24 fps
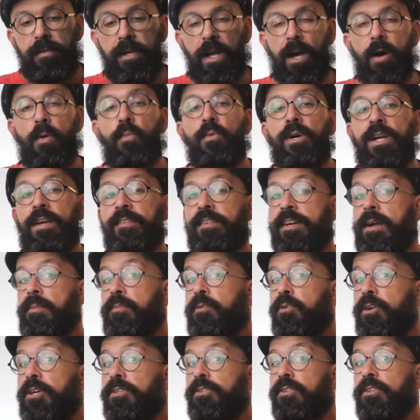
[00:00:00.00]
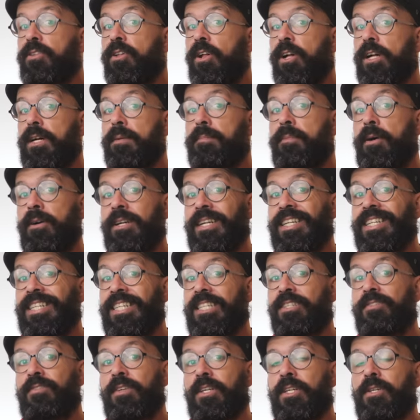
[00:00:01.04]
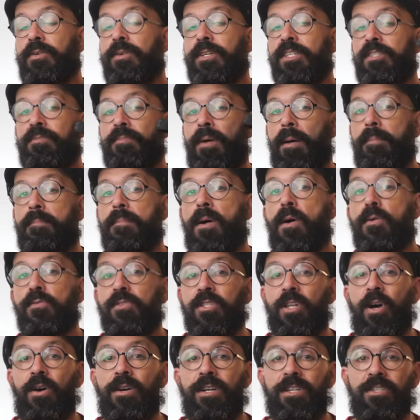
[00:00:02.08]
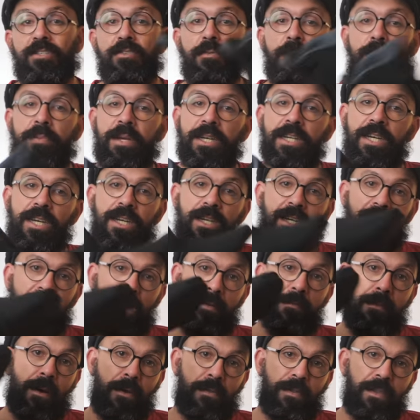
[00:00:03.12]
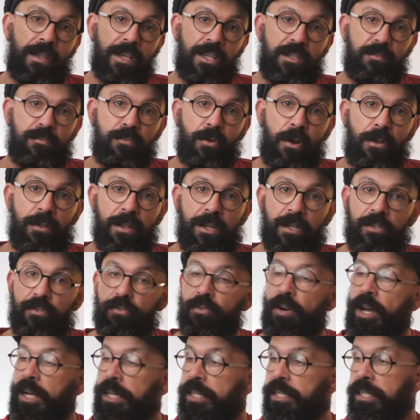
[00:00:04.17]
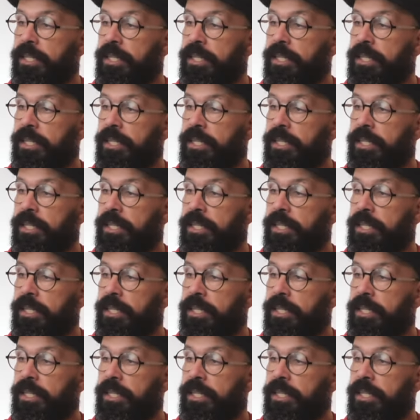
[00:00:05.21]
Now, whatever I'm going to talk about in this video, it's my most honest opinion about this product right